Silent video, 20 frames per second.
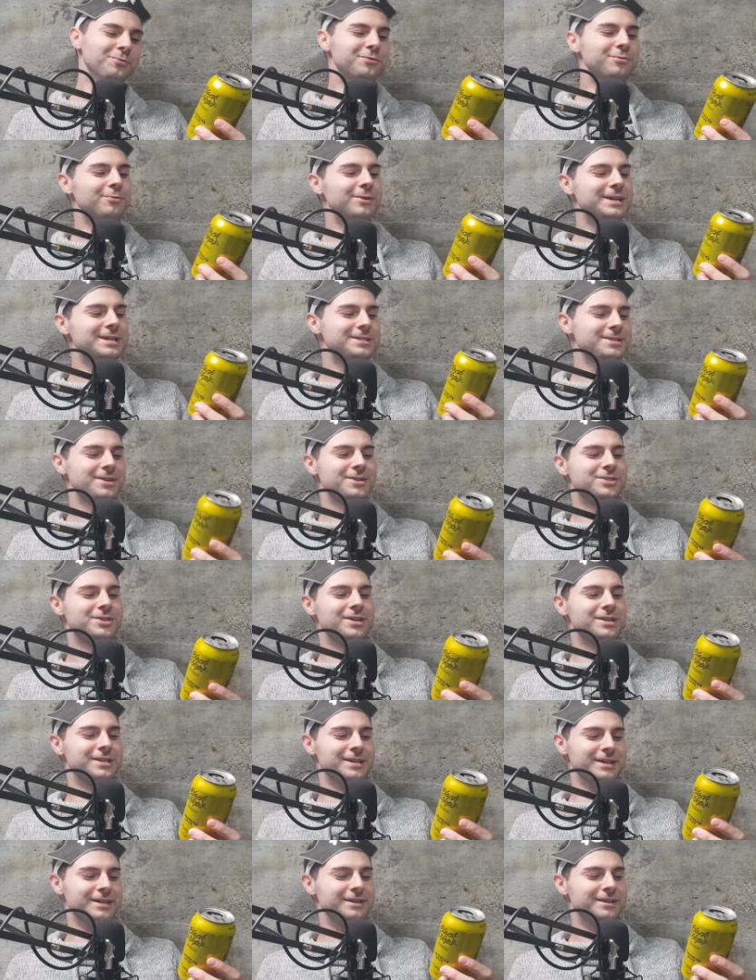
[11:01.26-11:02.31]
the research I
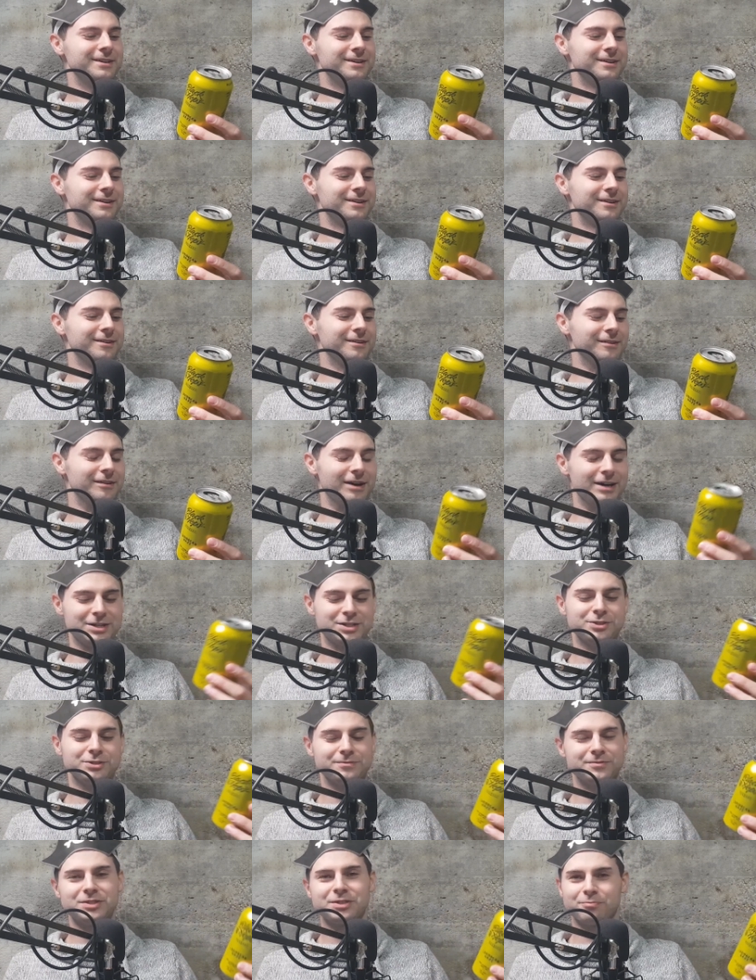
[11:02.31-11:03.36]
did, I should
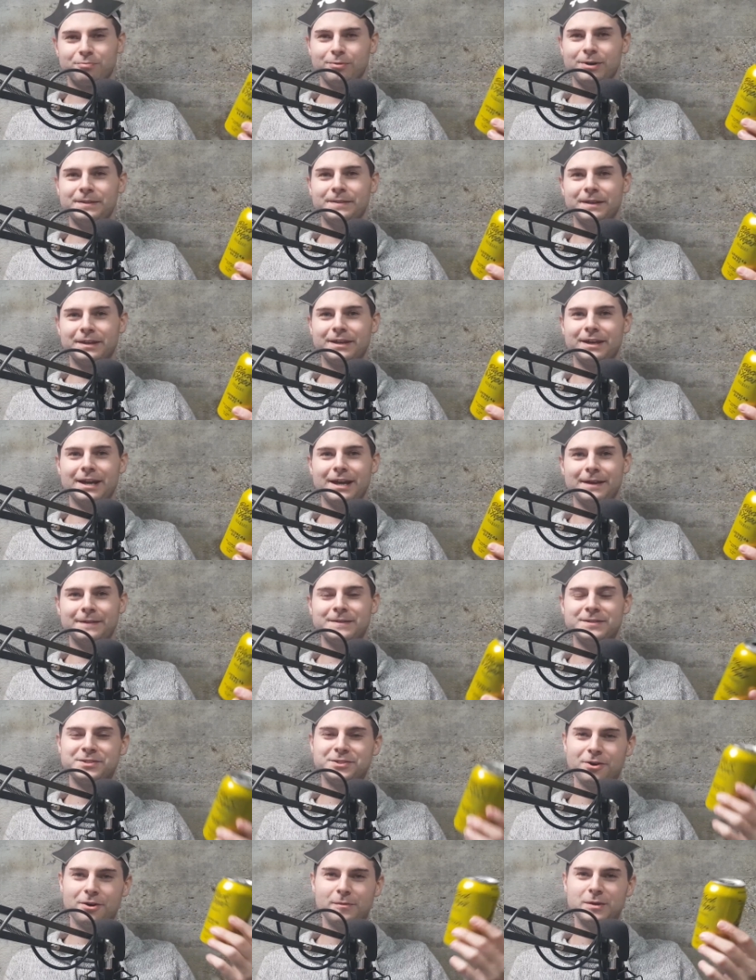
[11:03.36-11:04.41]
have just read the can. There's
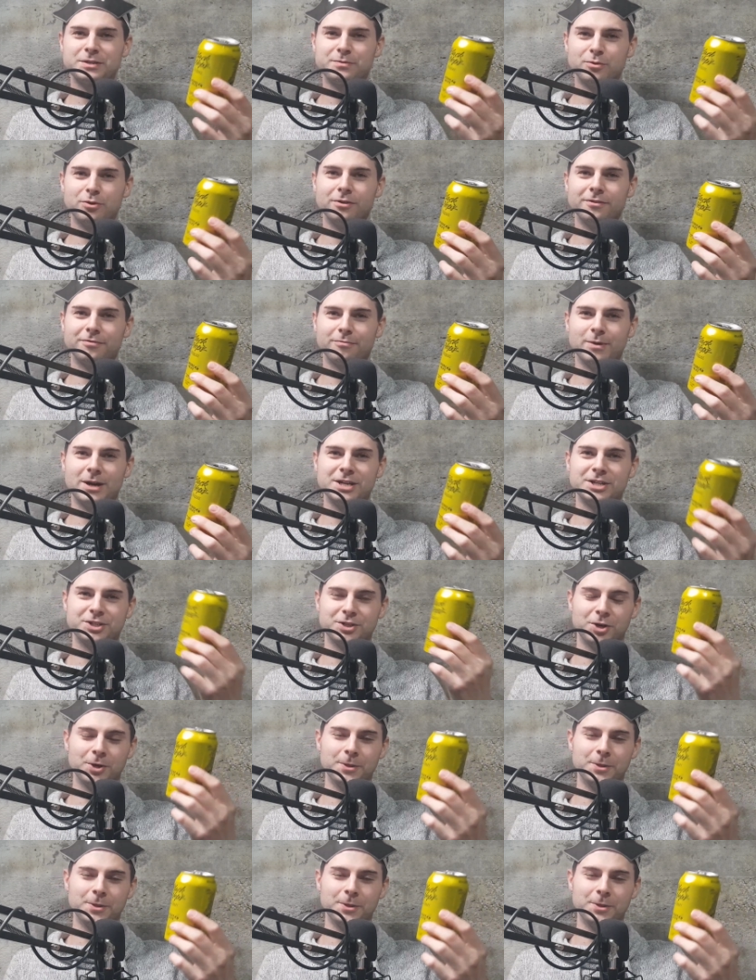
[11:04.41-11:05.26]
so much more information yeah,